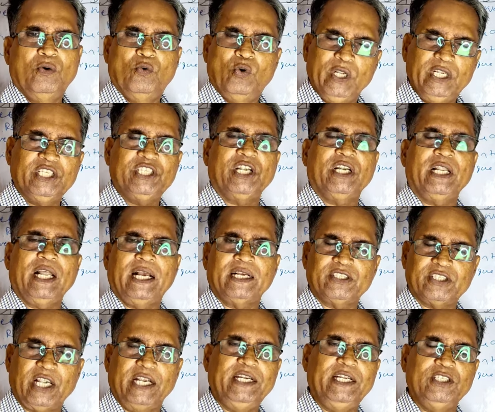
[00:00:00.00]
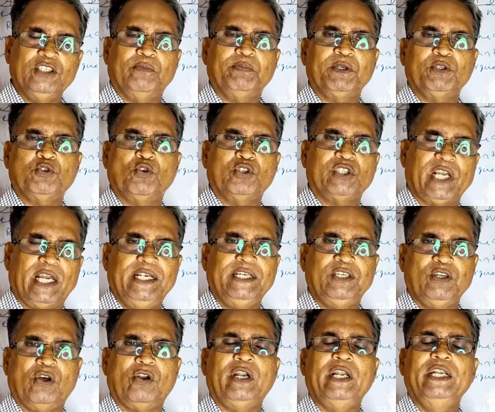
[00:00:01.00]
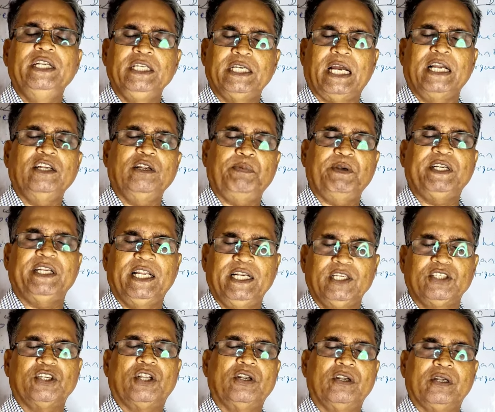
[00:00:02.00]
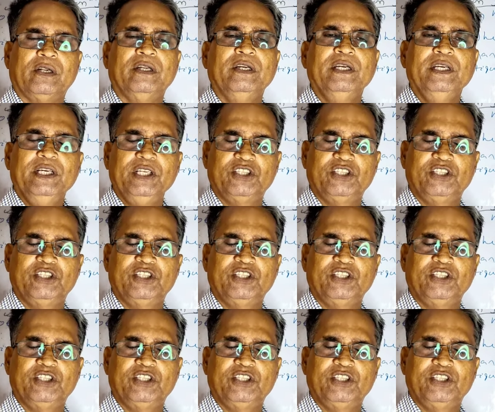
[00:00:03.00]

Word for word: worries and anxieties of the society or any kind of a tension